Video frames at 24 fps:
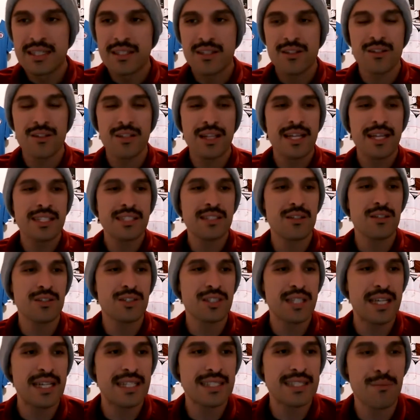let us know,
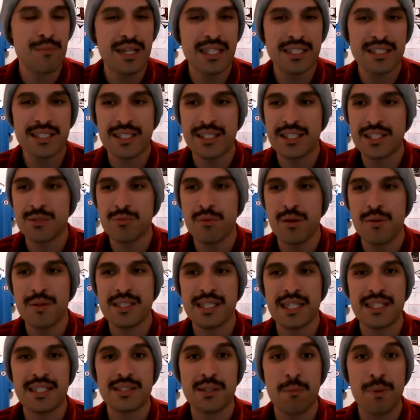send us a message, maybe
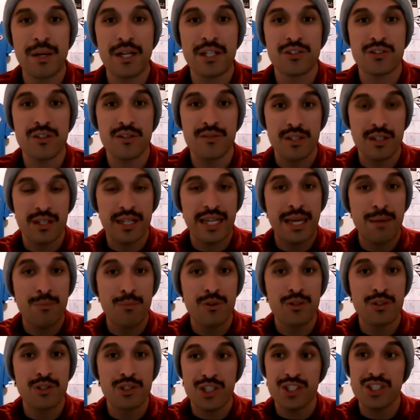send us a picture of the game
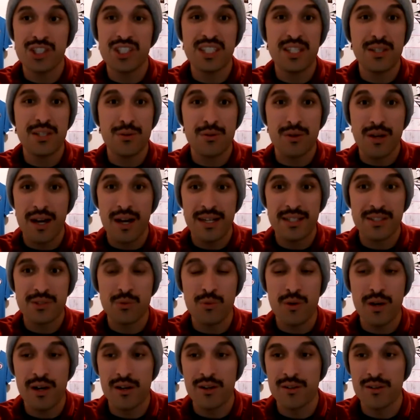worn jersey that you got as well,